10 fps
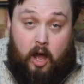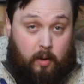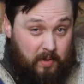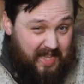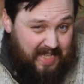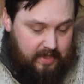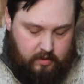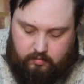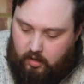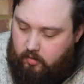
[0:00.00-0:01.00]
but
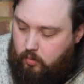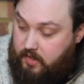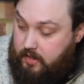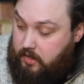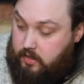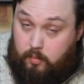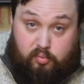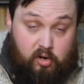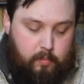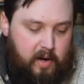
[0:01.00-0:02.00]
these are what I sort of
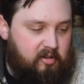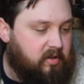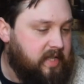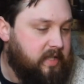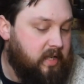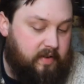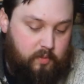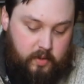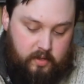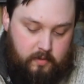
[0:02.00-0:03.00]
primarily dive
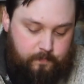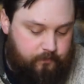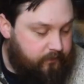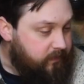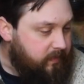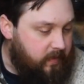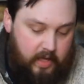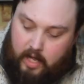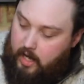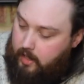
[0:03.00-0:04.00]

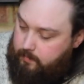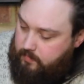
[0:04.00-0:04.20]
with.